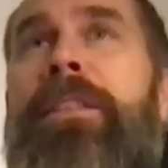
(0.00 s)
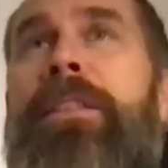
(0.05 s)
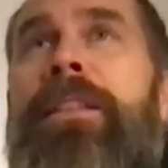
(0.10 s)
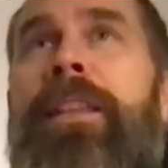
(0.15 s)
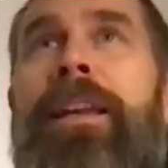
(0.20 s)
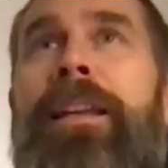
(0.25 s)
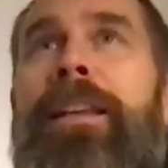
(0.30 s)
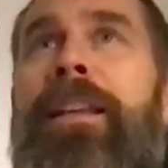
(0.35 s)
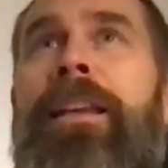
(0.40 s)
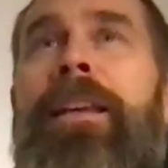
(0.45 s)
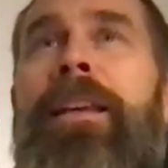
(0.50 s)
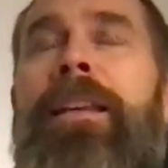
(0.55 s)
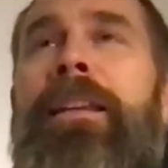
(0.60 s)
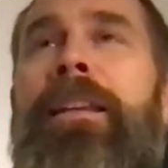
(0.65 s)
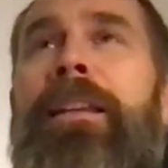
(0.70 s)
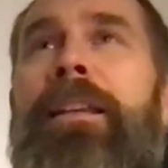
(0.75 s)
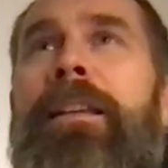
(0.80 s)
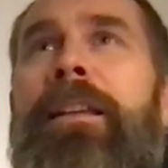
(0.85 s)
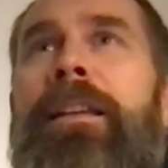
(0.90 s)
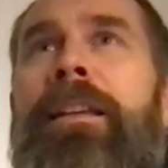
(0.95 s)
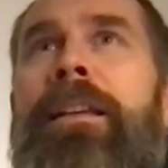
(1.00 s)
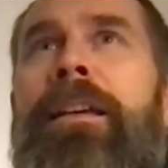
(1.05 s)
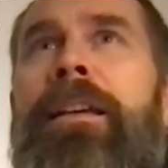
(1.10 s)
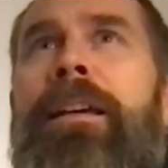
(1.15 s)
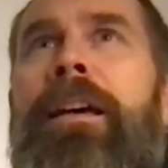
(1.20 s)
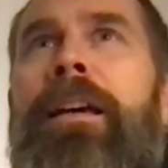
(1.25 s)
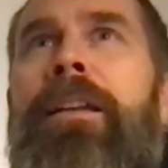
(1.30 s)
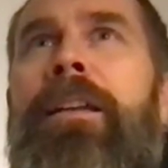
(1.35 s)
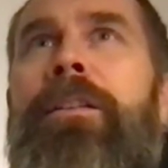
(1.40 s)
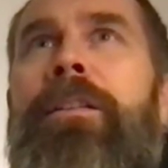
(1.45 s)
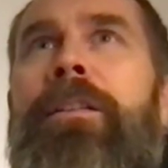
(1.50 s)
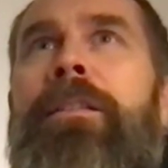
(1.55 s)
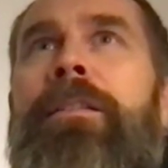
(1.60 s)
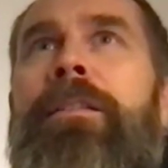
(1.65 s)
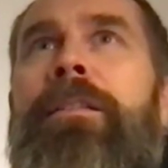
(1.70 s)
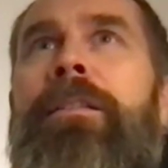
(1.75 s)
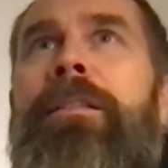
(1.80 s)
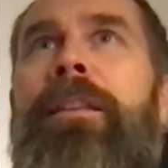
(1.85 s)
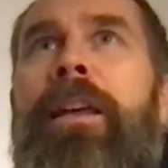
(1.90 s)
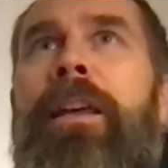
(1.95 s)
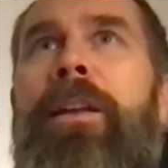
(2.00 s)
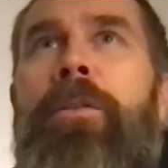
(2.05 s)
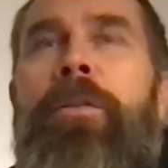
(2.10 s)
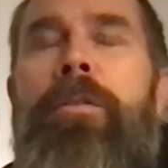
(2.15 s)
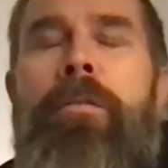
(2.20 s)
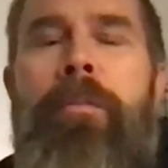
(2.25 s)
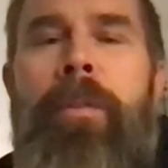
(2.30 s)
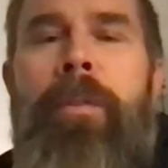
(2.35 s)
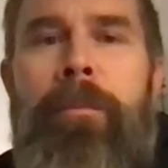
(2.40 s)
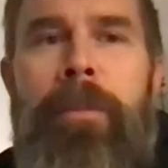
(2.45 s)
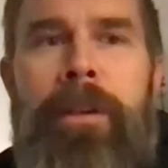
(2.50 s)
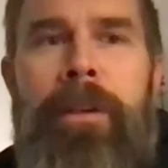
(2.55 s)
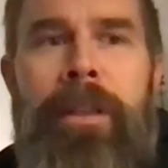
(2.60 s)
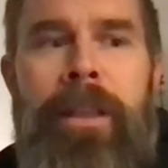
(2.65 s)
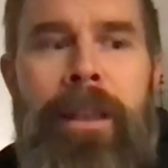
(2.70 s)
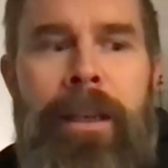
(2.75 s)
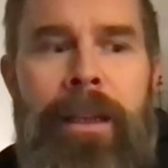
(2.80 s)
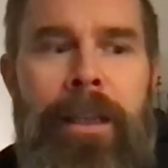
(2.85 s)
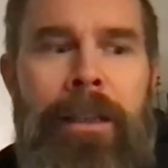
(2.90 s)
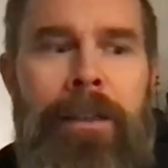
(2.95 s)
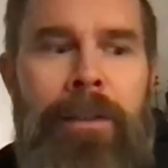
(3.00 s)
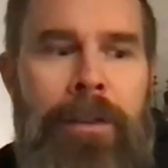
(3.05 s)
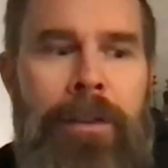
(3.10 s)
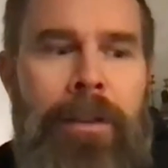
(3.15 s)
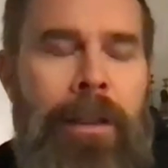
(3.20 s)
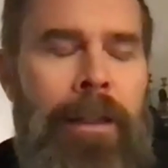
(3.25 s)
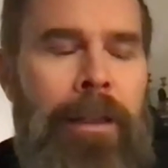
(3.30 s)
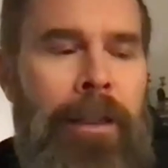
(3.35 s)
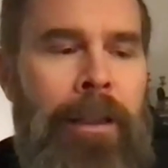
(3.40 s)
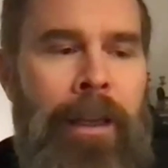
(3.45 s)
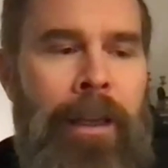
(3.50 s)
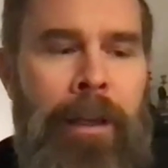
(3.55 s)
Cycling. I don't remember getting into cycling.